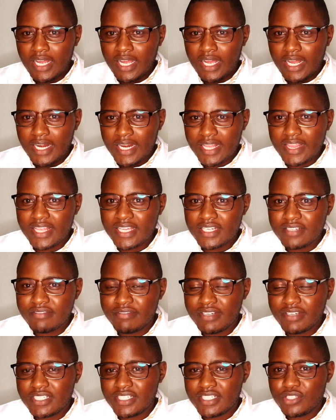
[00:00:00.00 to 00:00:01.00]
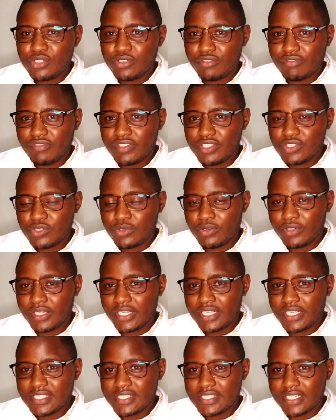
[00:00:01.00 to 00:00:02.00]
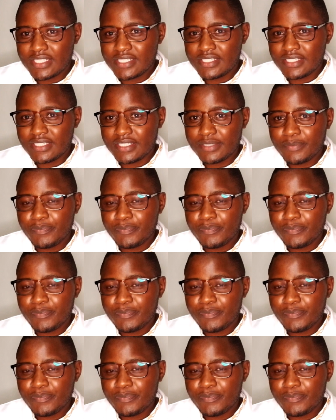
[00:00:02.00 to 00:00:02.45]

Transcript: Another advantage of this coil is that